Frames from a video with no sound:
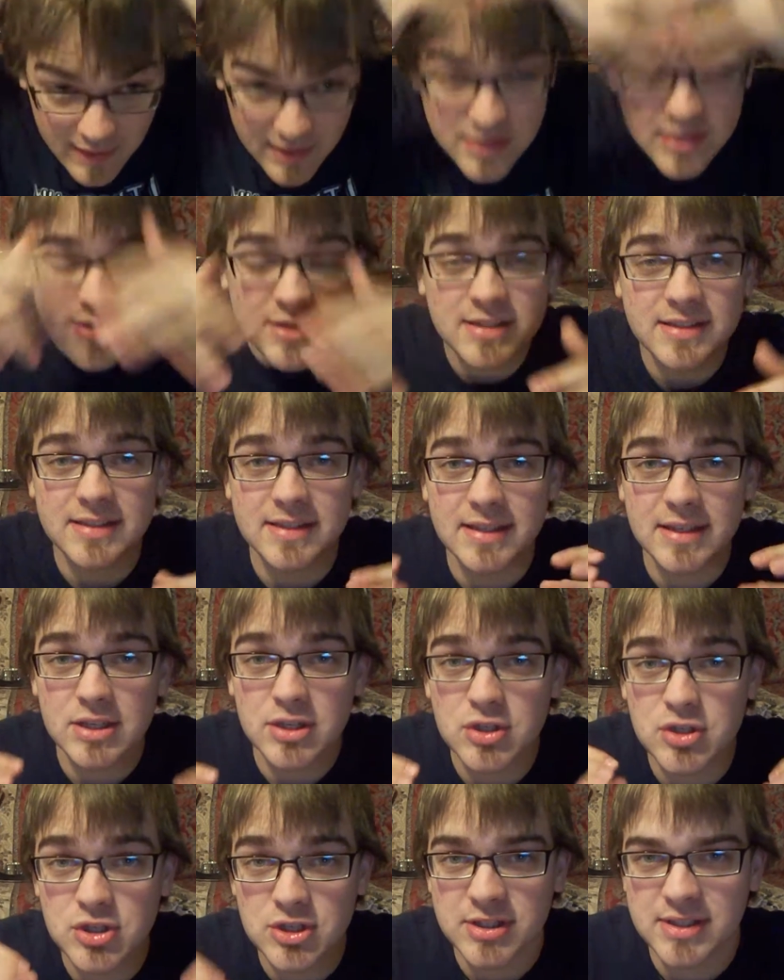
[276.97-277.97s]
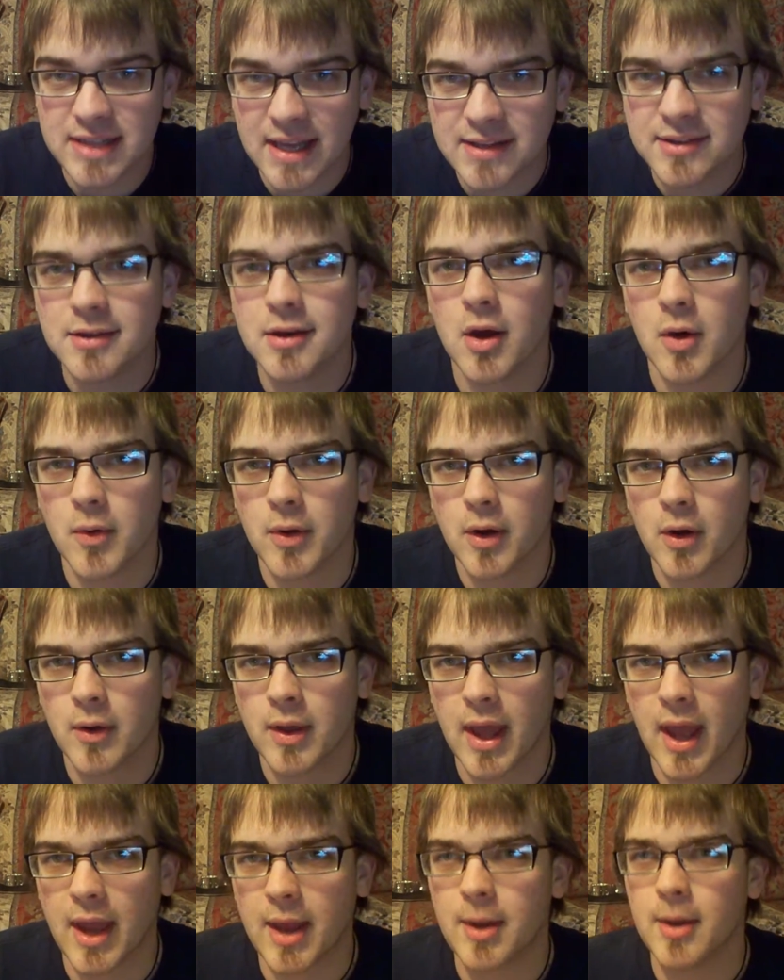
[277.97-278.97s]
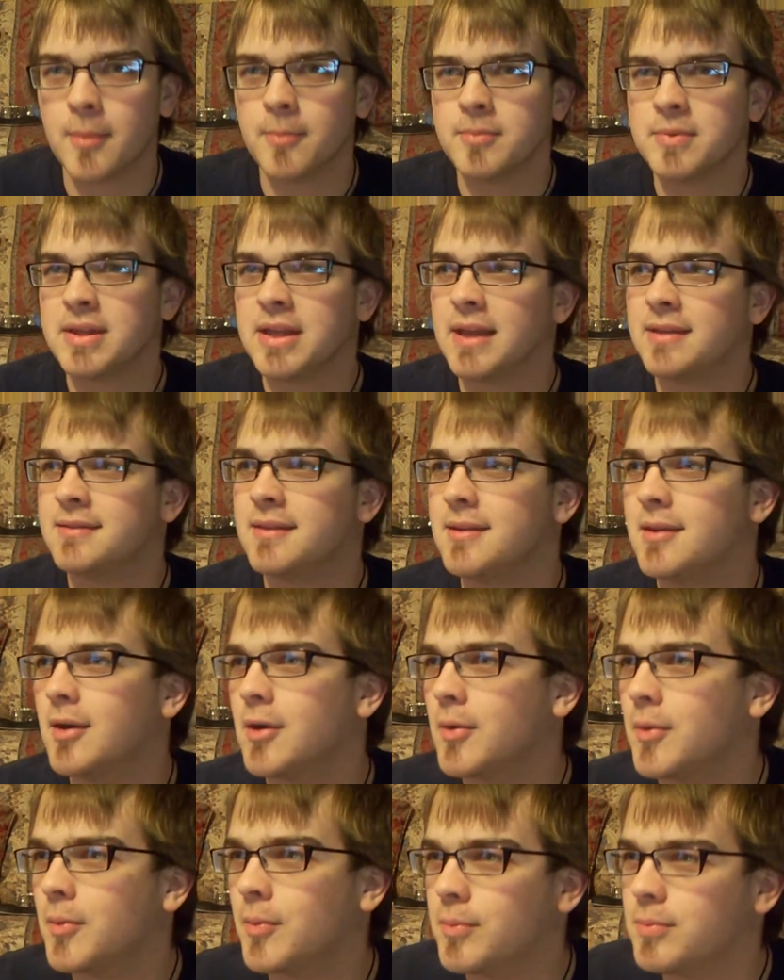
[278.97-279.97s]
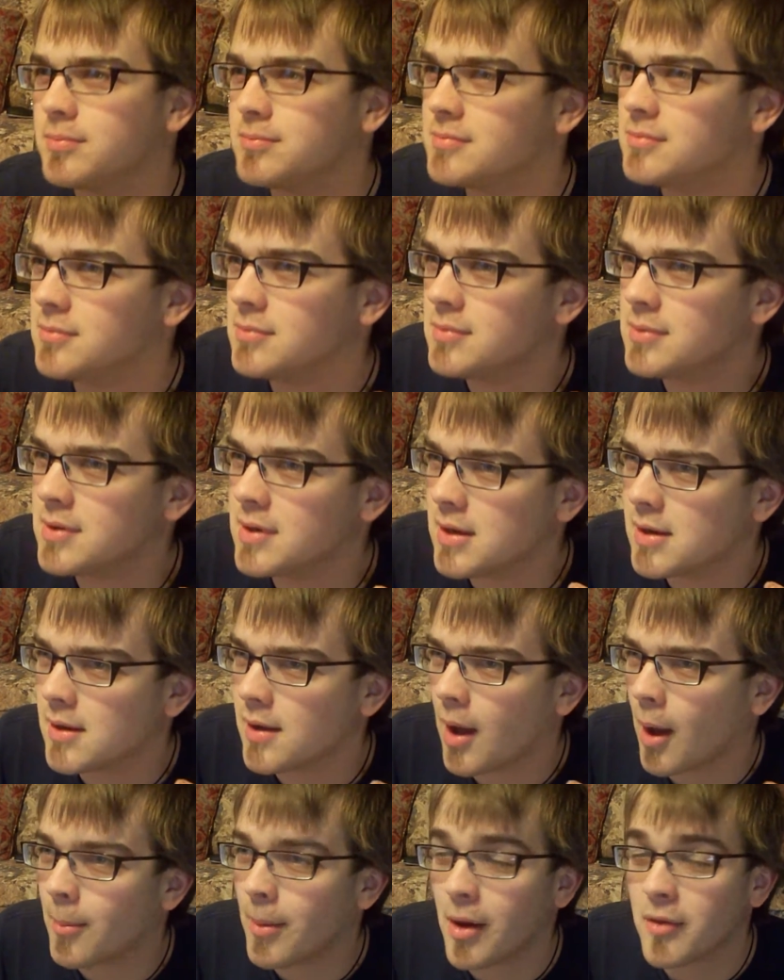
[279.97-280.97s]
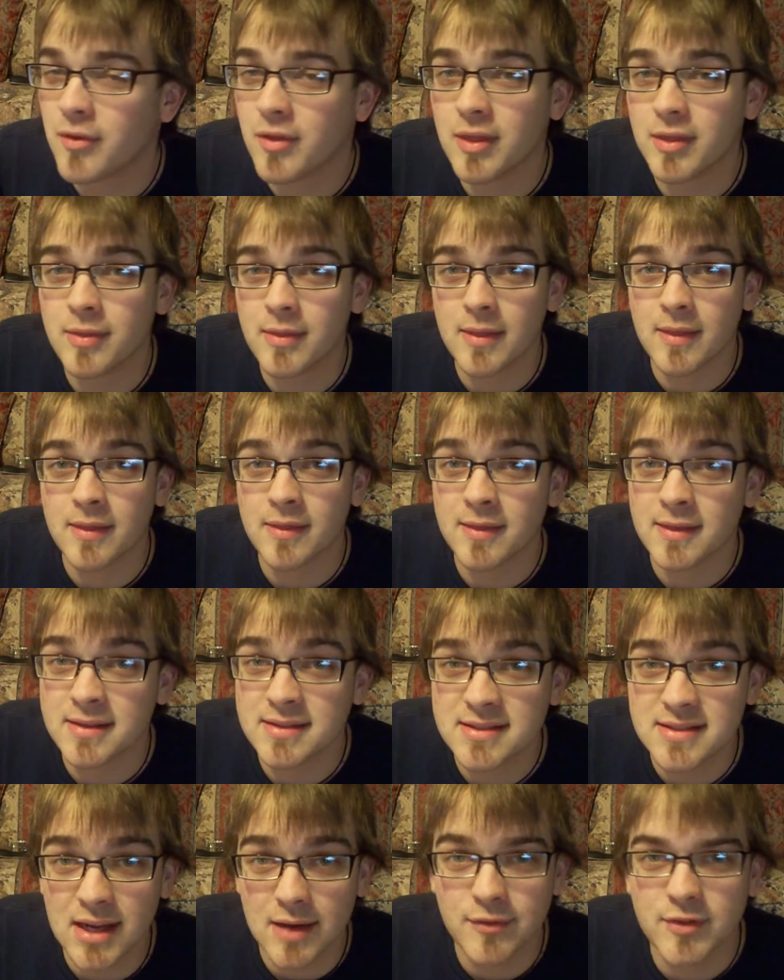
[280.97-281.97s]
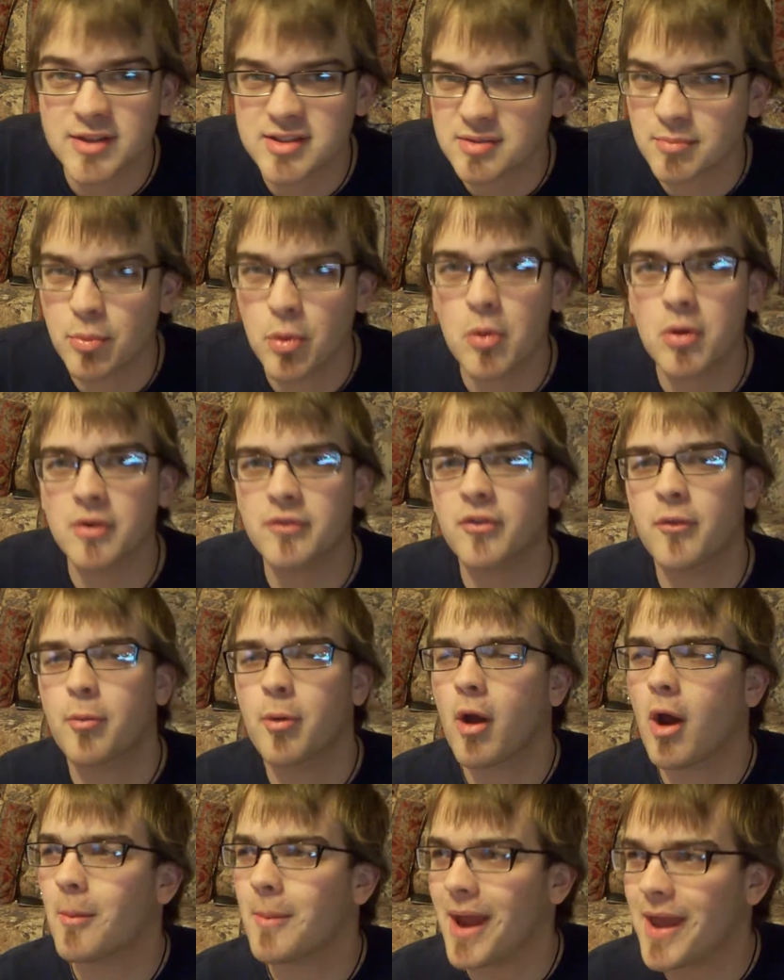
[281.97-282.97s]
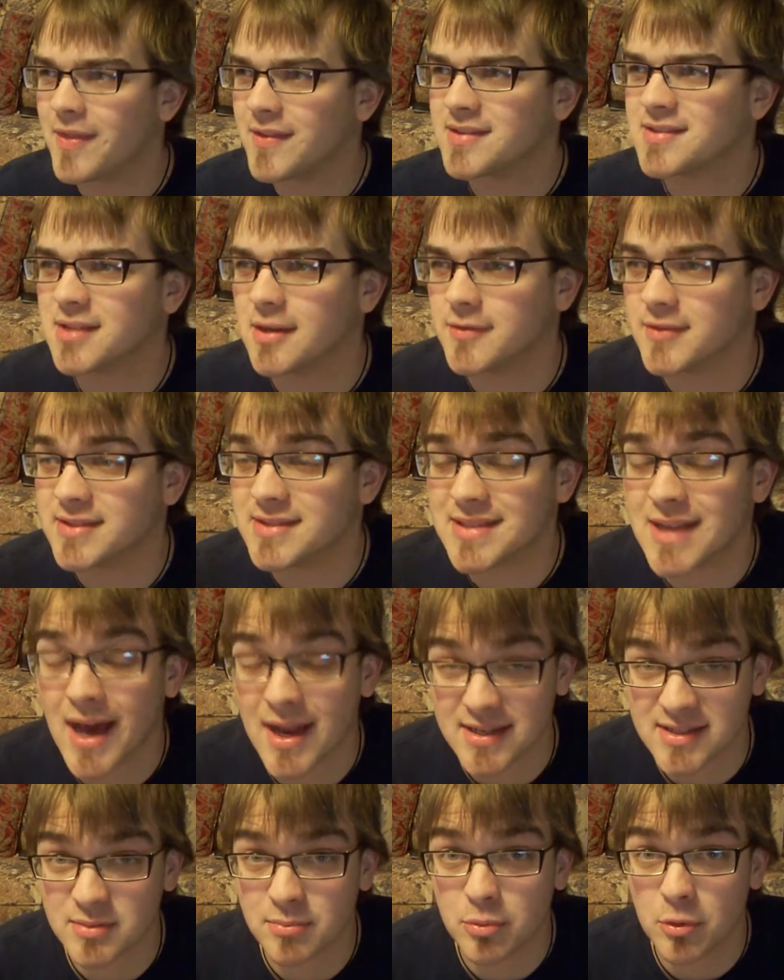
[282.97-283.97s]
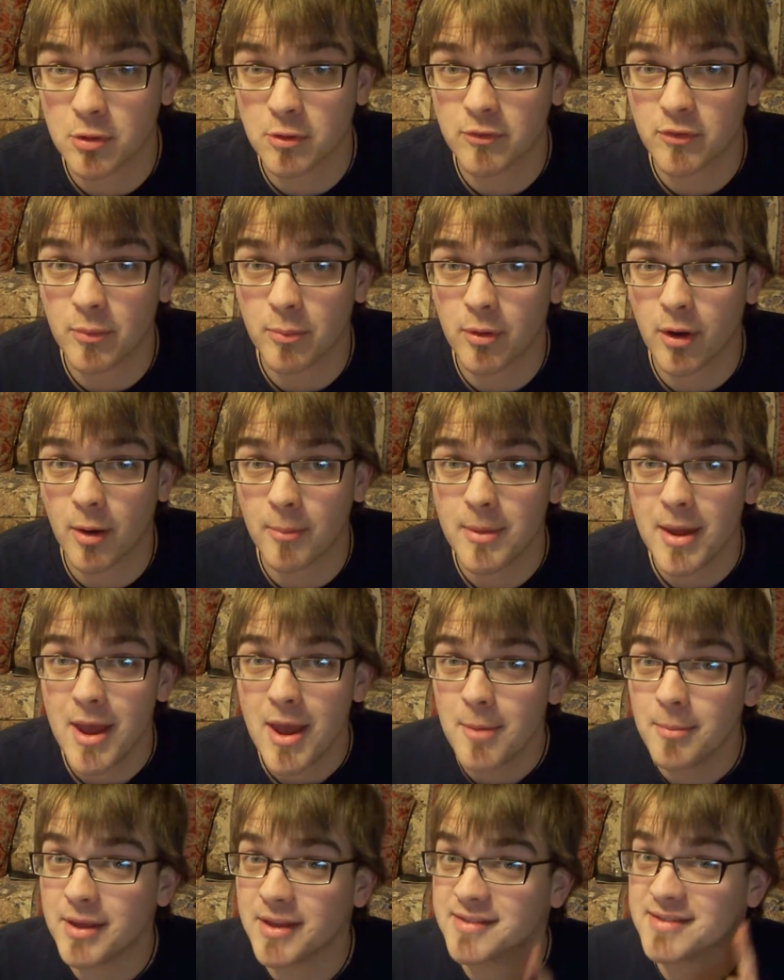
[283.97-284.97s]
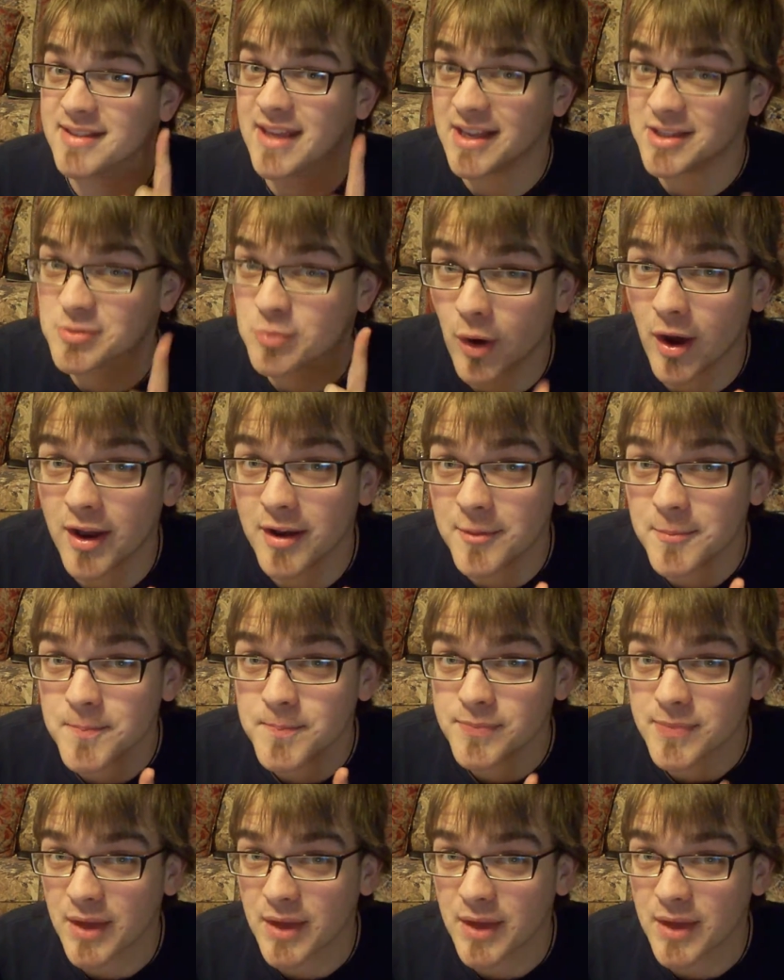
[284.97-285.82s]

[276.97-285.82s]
Just get to know her, okay? Get to know about the stuff that's important for prom and the stuff that's not as important for prom. Because guess what?